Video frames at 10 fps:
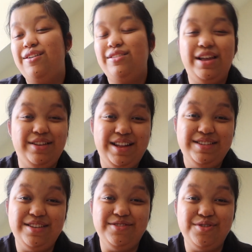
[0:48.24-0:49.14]
Now that
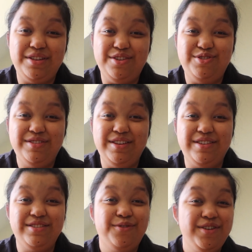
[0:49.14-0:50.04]
sounds really interesting
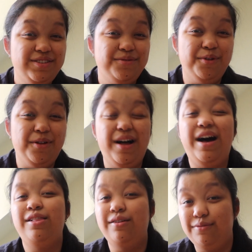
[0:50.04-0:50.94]
because first of all,
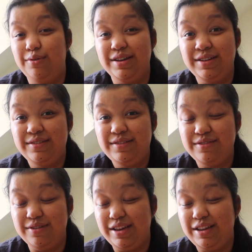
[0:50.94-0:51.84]
I love
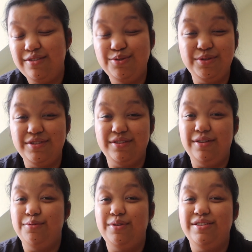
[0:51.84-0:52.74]
rice, right? Who doesn't
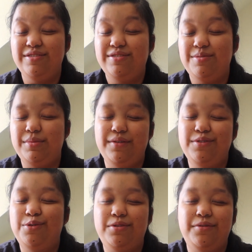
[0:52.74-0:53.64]
love rice? I mean, if
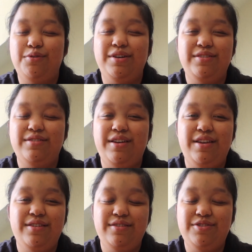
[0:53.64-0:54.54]
you don't love rice,
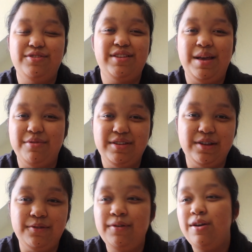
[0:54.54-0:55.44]
then you should slap
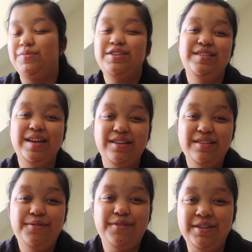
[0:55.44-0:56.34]
yourself.
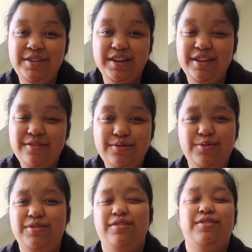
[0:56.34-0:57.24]
Secondly, fried chicken.
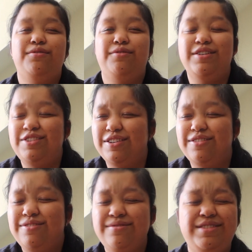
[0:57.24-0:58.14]
Who doesn't love fried
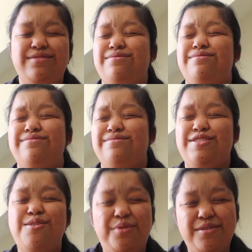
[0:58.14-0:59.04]
chicken?
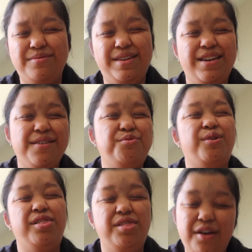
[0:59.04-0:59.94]
Come on, man.
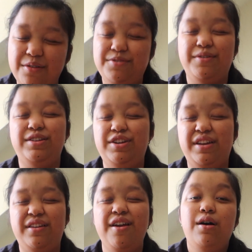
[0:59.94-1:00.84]
Everyone loves fried
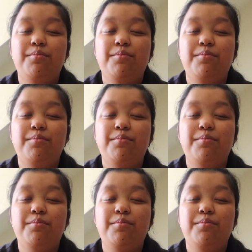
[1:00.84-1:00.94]
chicken.